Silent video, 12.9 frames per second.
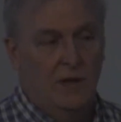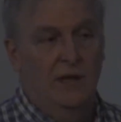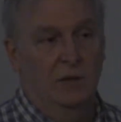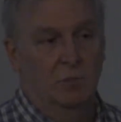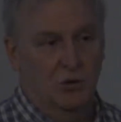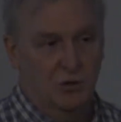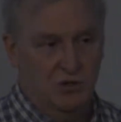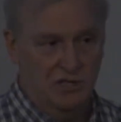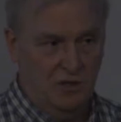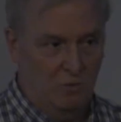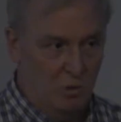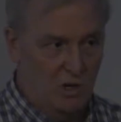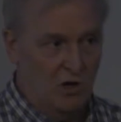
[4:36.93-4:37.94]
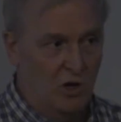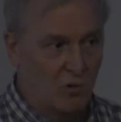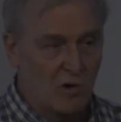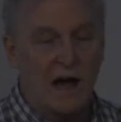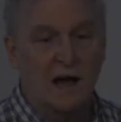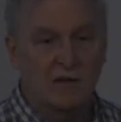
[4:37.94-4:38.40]
and producing what we call
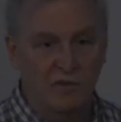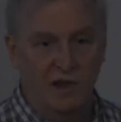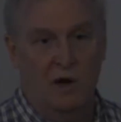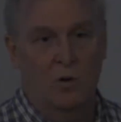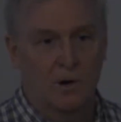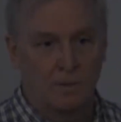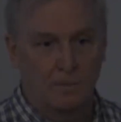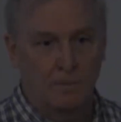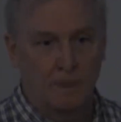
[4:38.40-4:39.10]
rock flour.